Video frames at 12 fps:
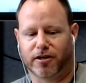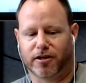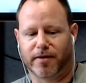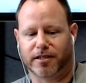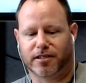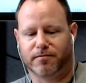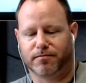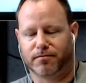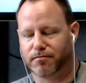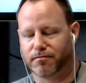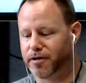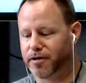up my
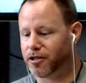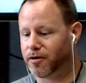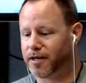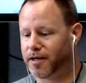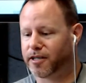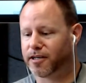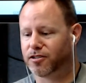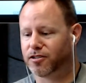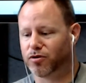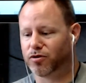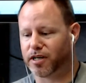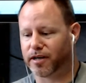tickets
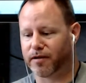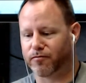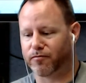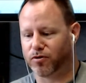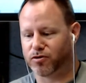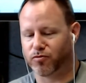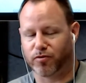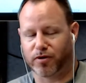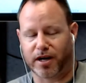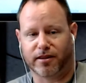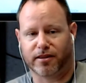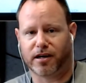once we
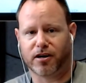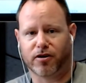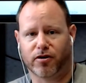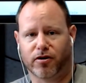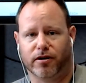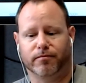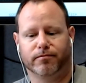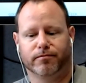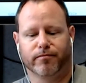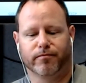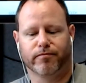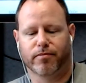got there, and
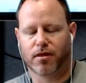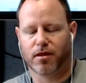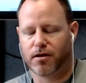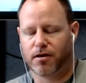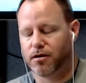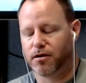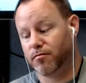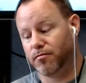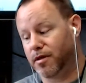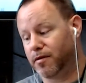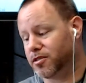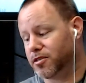
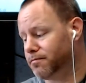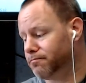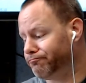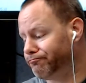that was it.